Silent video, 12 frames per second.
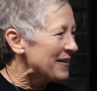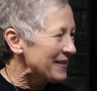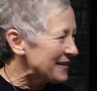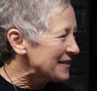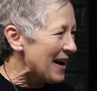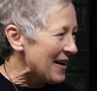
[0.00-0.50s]

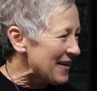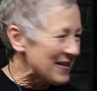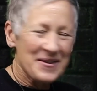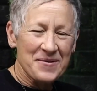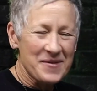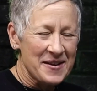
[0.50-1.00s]
on
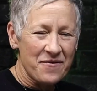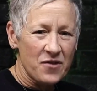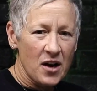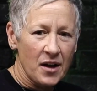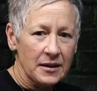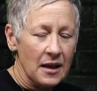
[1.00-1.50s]
tile or whatever
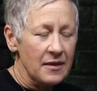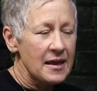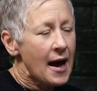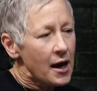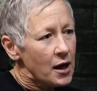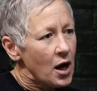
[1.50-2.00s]
else.
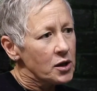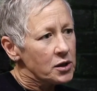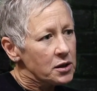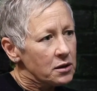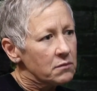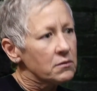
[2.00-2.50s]
That
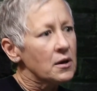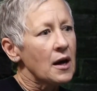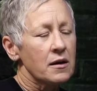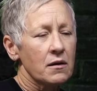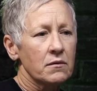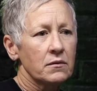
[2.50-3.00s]
also,
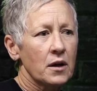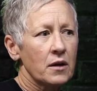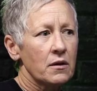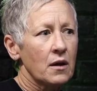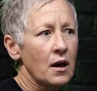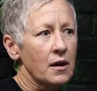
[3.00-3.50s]

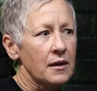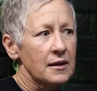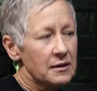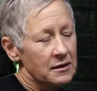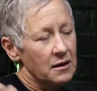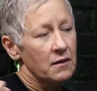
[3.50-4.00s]
and
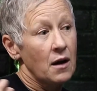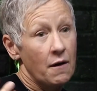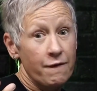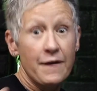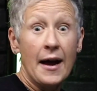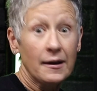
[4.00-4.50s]
this is a
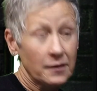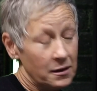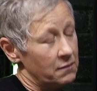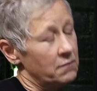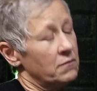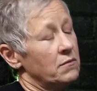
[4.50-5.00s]
fact.